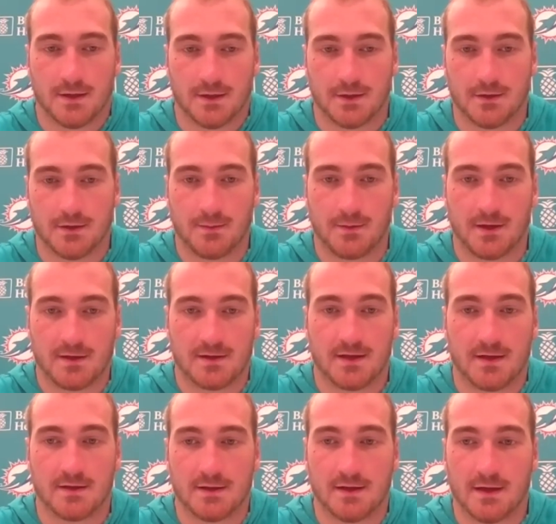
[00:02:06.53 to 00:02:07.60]
You know, I mean, at the
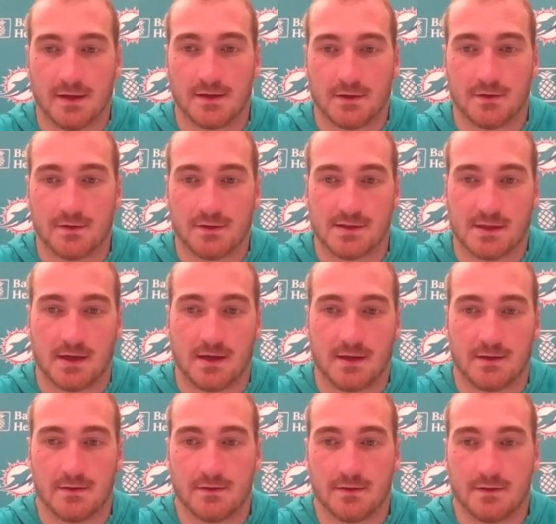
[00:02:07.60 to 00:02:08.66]
end of the day, you know, he's a guy
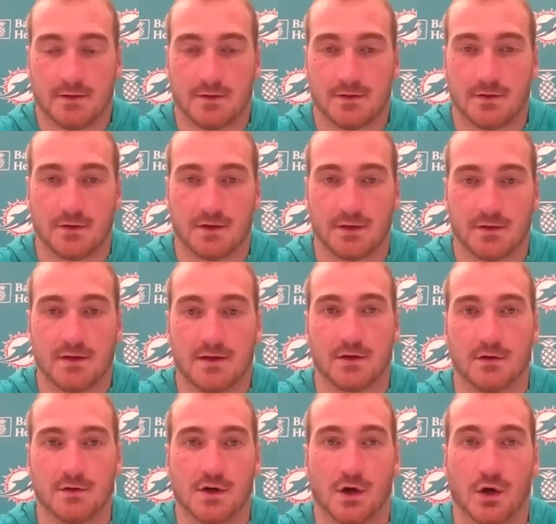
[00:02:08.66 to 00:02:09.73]
that, you know, he
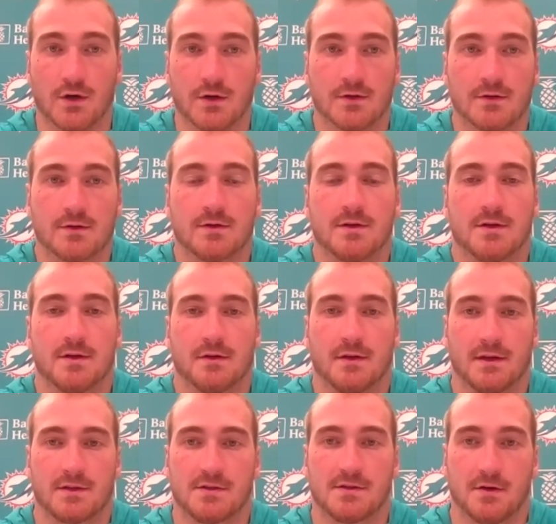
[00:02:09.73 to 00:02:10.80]
goes hard. You know,
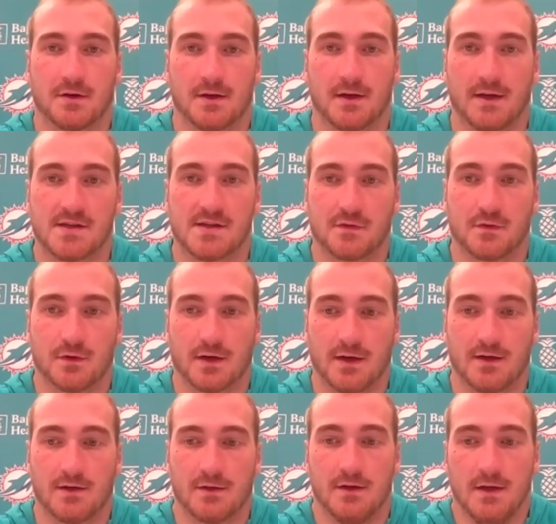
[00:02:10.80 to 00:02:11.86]
that's all I can ask for, a
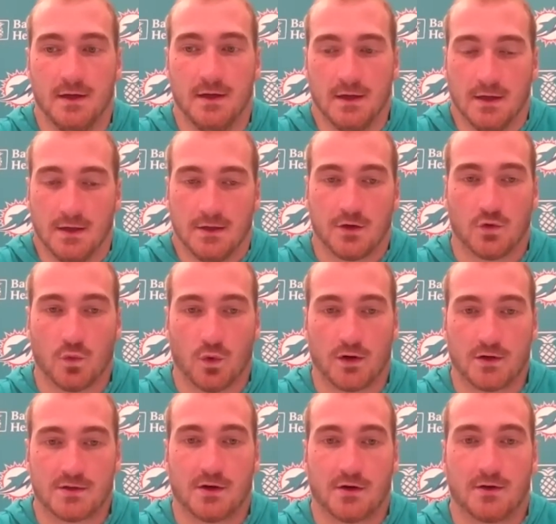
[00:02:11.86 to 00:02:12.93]
guy who
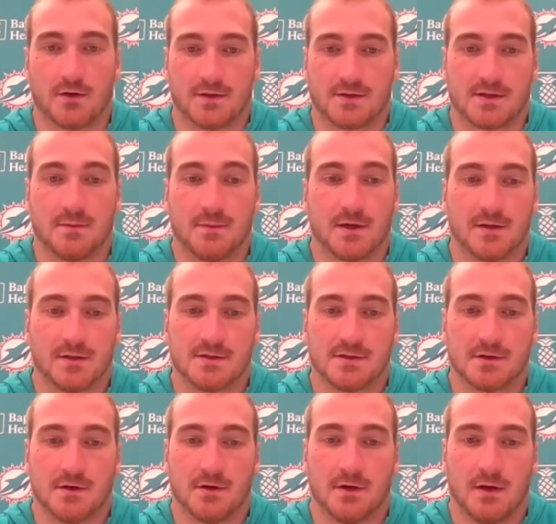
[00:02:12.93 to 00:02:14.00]
works hard and is committed.
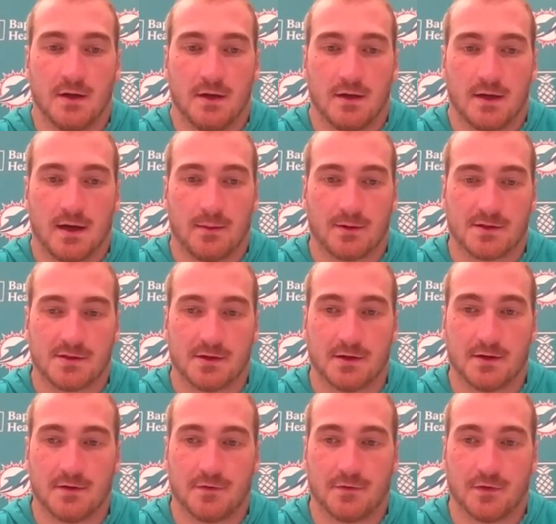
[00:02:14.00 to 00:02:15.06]
So I'm
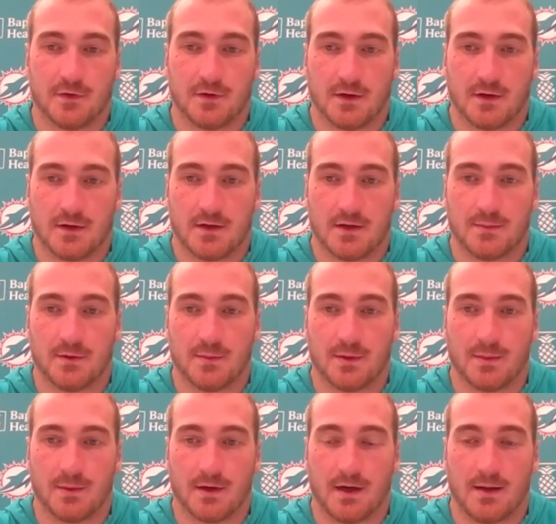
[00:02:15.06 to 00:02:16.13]
excited for him to be
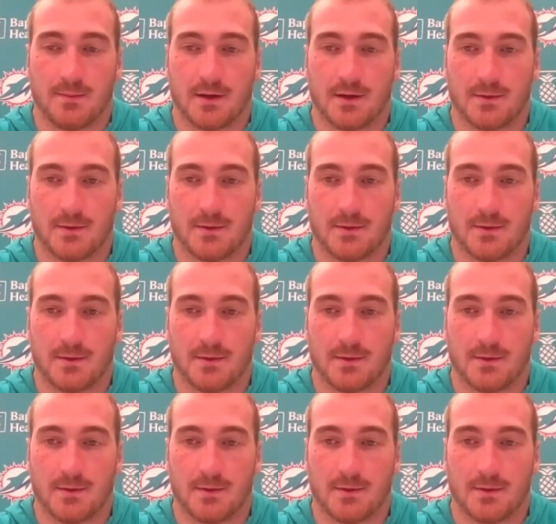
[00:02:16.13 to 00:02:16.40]
behind me.